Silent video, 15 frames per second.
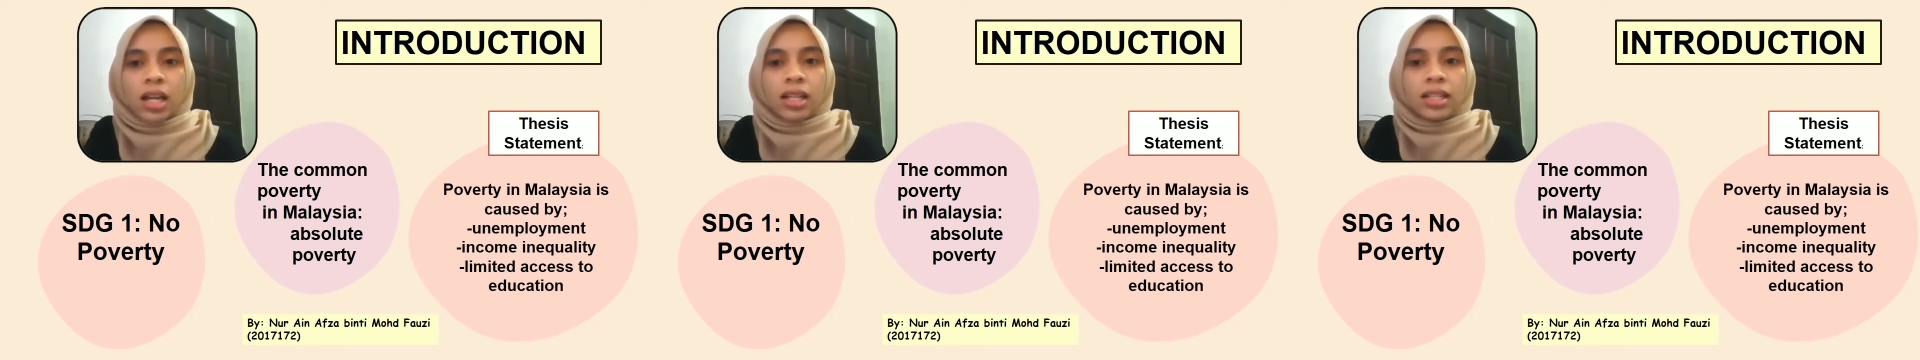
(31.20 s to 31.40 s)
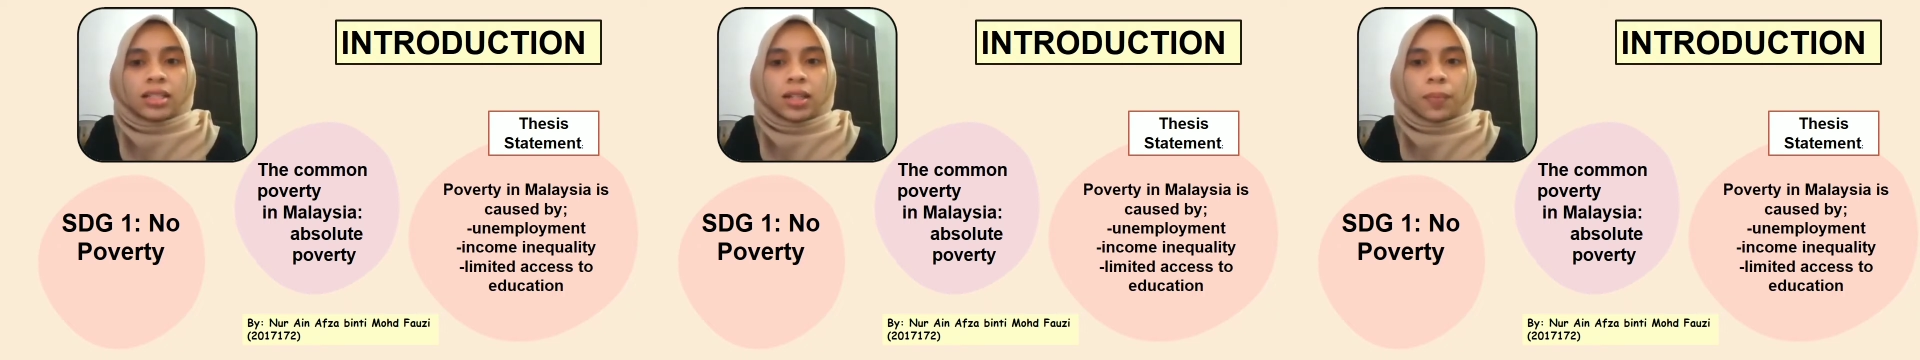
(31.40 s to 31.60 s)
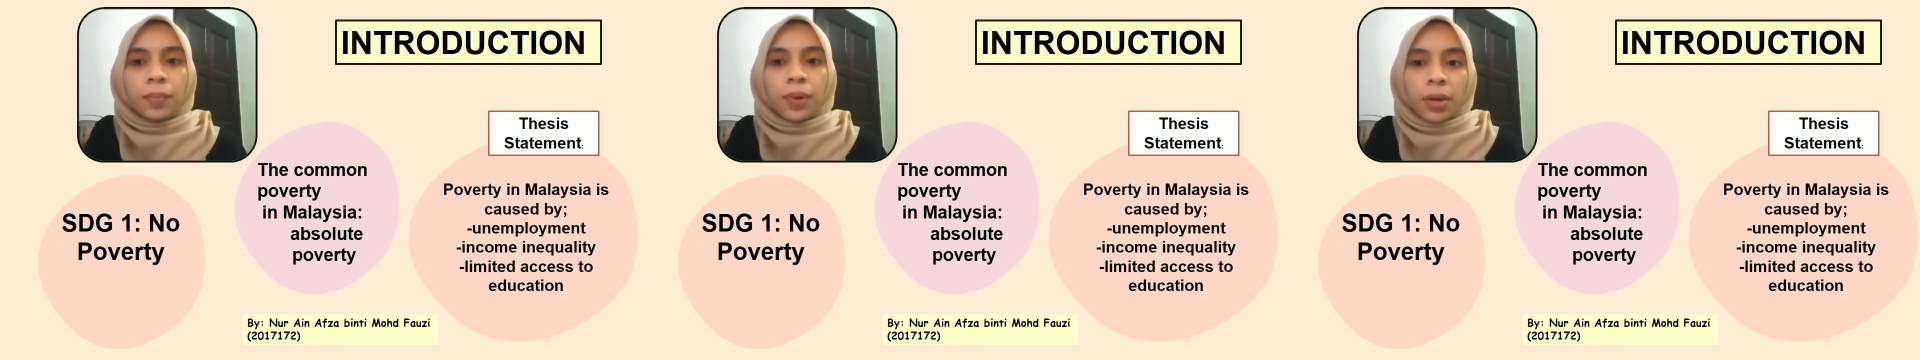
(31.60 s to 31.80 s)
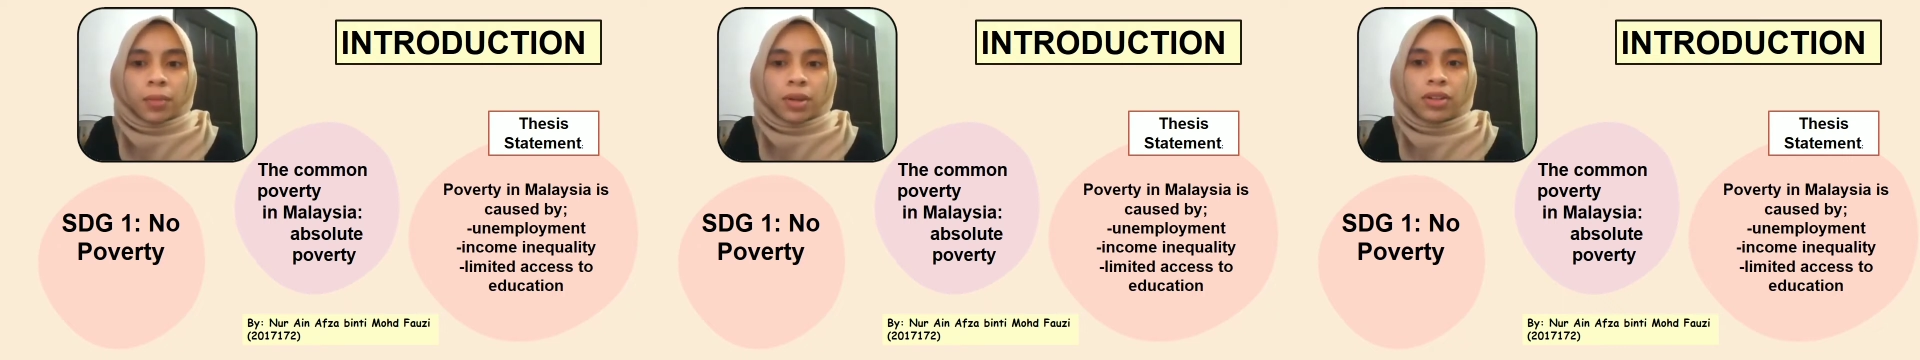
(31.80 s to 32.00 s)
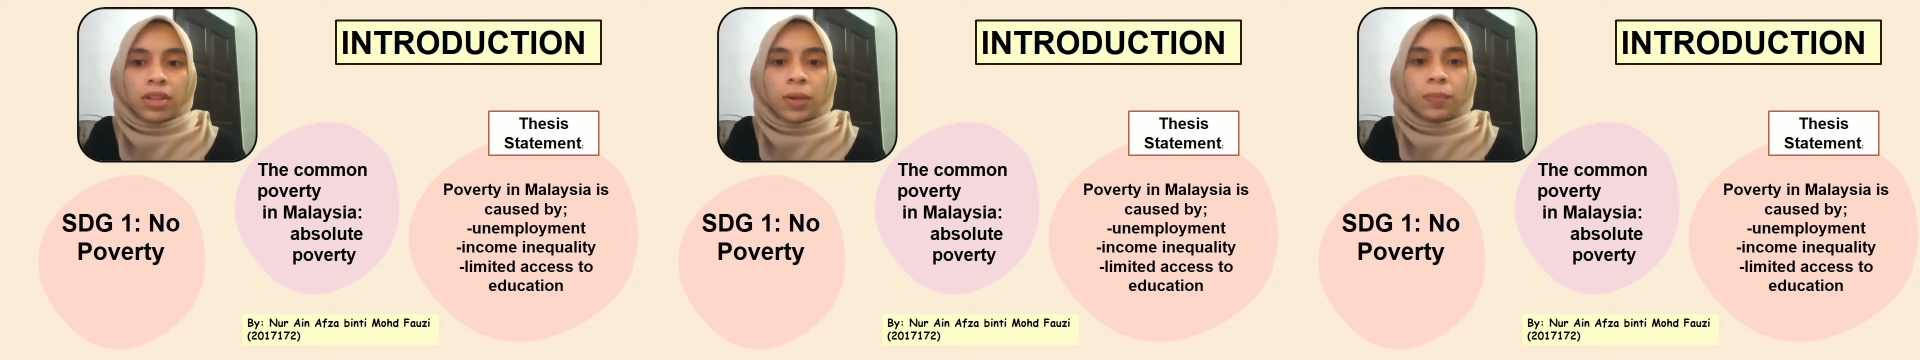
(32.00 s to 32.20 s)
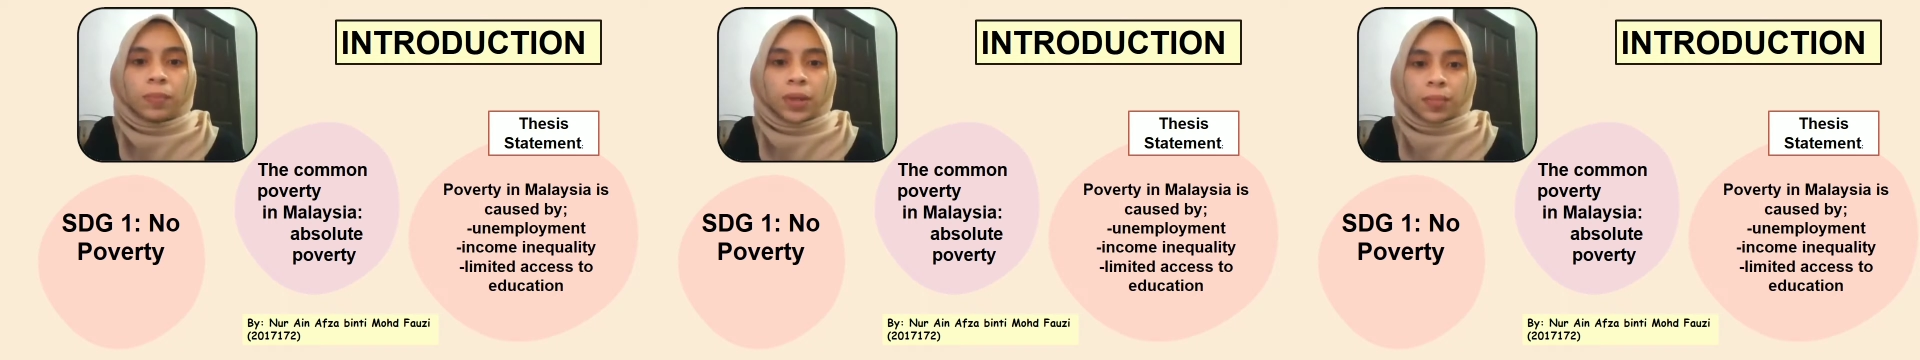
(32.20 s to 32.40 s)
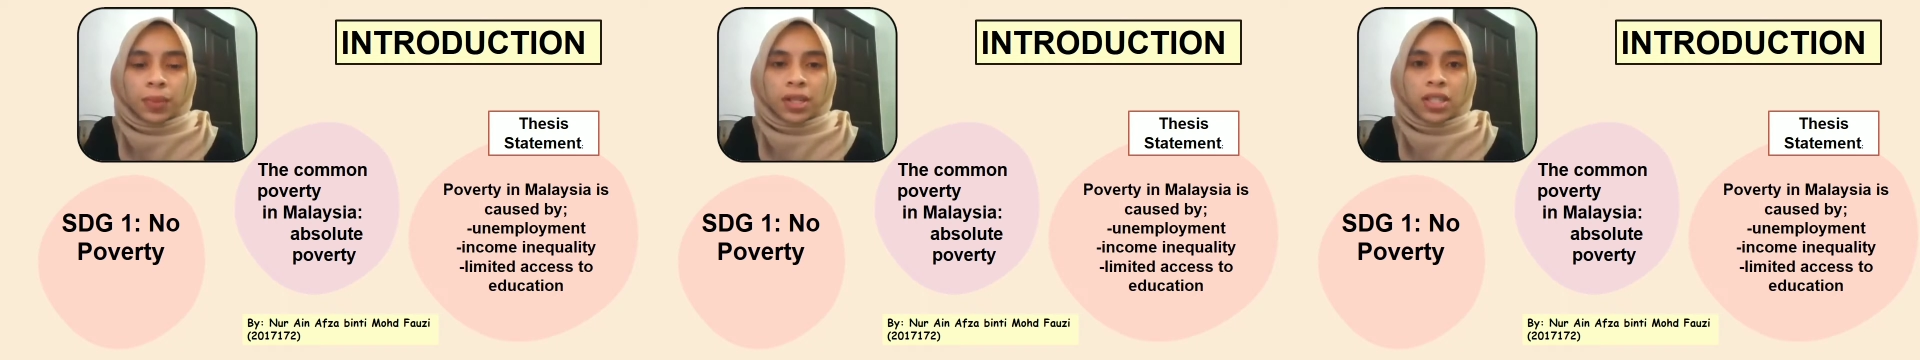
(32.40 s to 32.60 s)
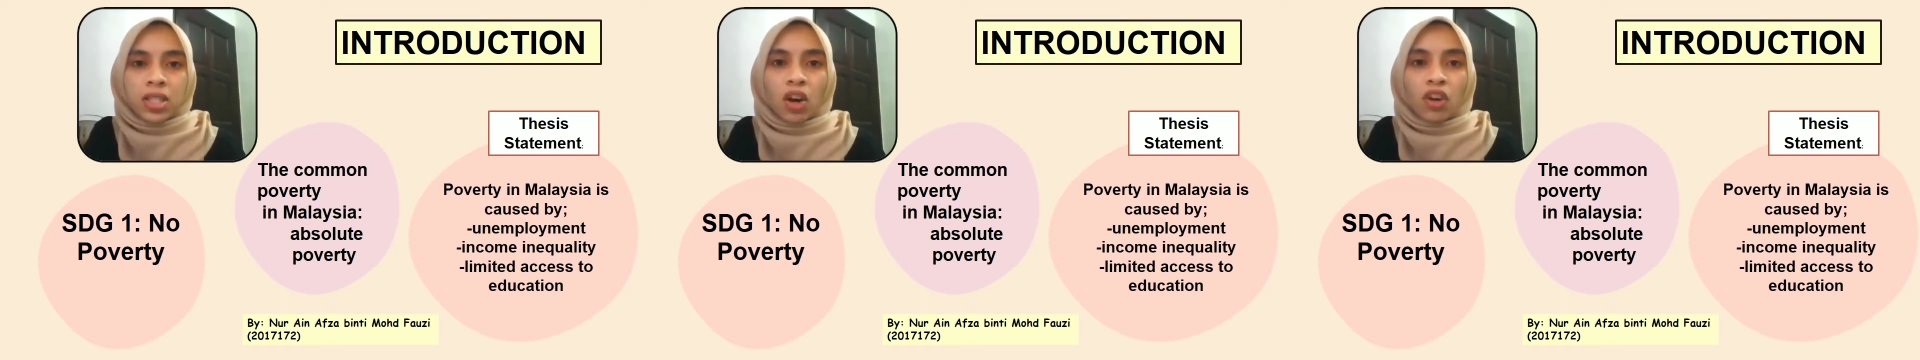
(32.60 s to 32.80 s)
The primary
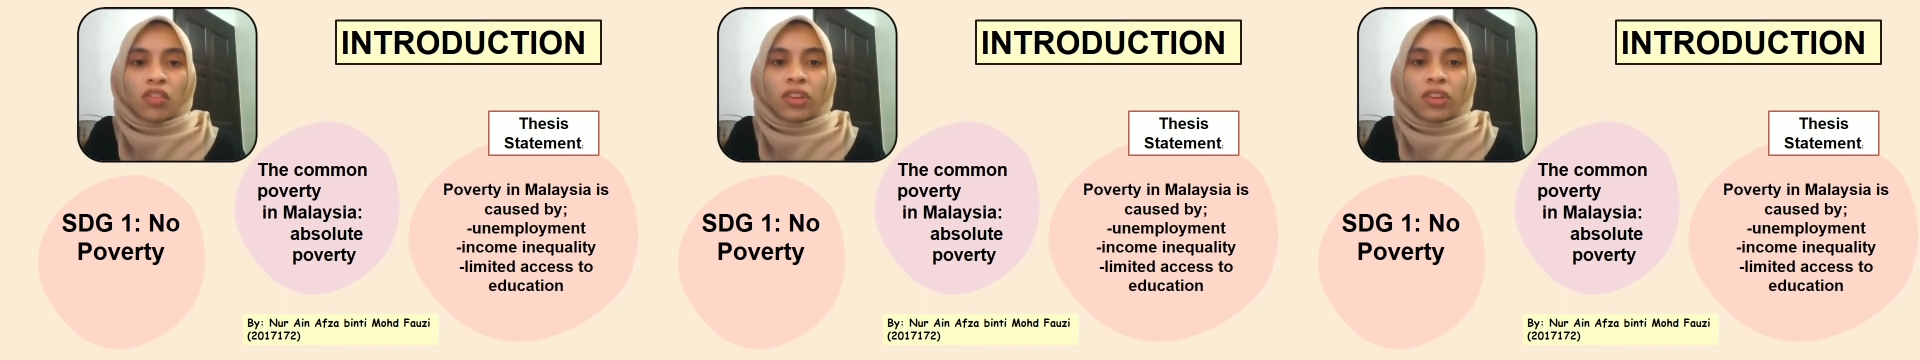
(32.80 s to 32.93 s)
purpose of